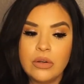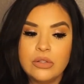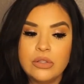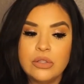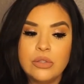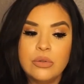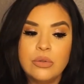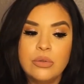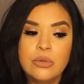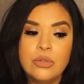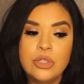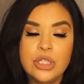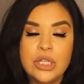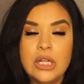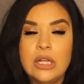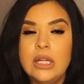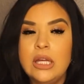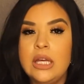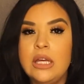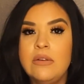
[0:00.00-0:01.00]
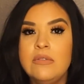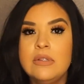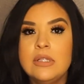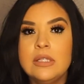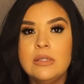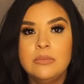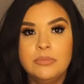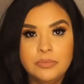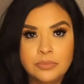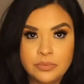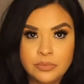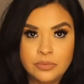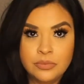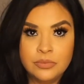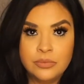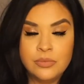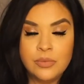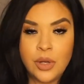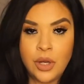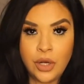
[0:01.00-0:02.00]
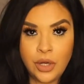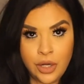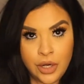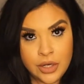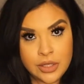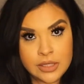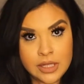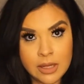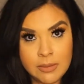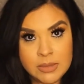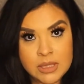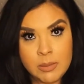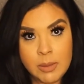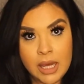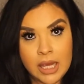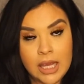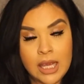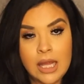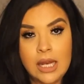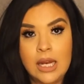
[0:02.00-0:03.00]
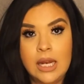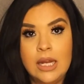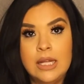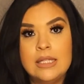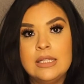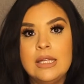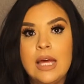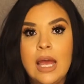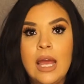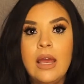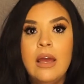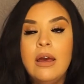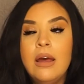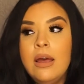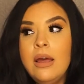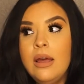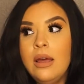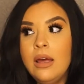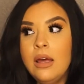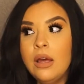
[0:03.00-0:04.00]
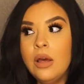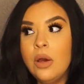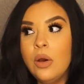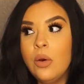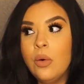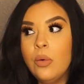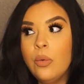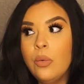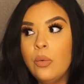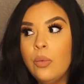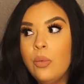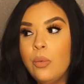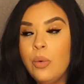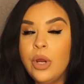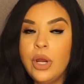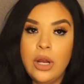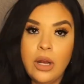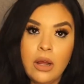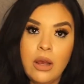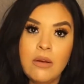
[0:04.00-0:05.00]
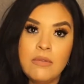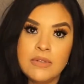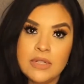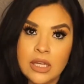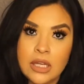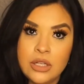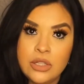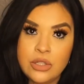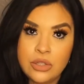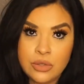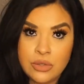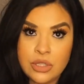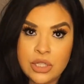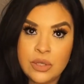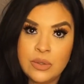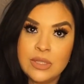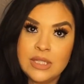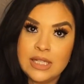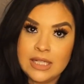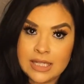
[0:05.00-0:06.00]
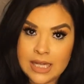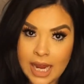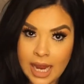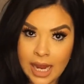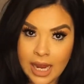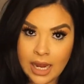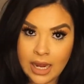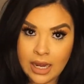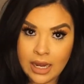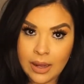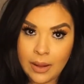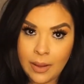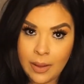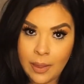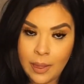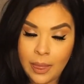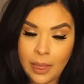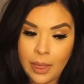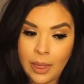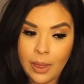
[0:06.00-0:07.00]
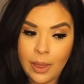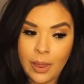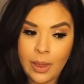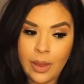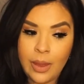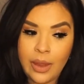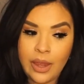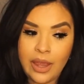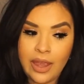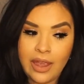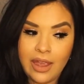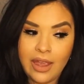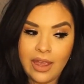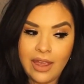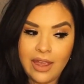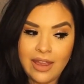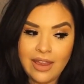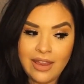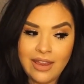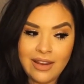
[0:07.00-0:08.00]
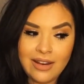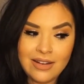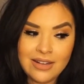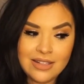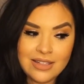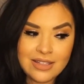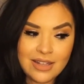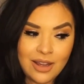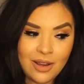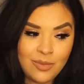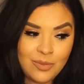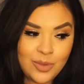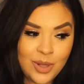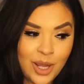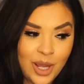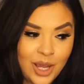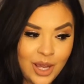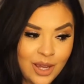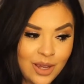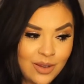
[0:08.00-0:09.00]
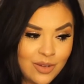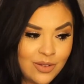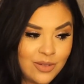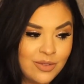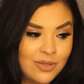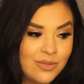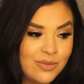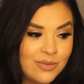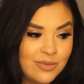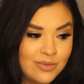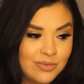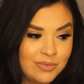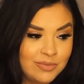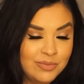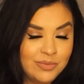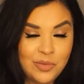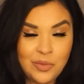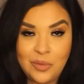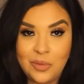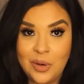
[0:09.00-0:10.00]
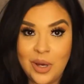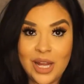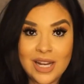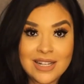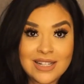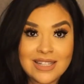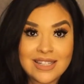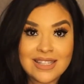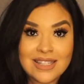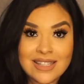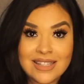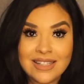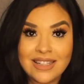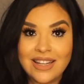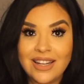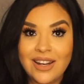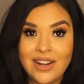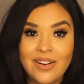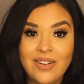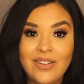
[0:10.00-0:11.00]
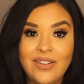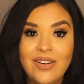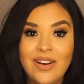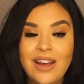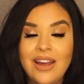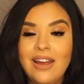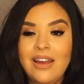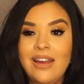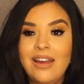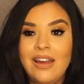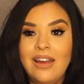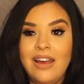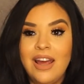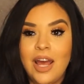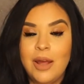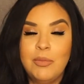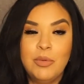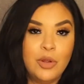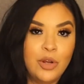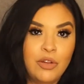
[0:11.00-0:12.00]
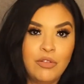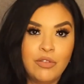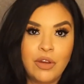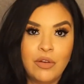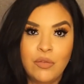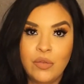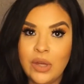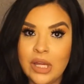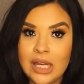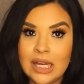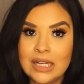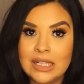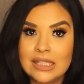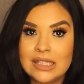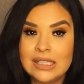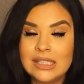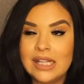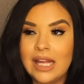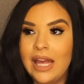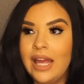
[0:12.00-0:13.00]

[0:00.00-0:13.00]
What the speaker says: So she leaves. Nurse comes back in and is like, well, we're gonna have to induce you today. And I'm like, what? You know, I'm 35 weeks.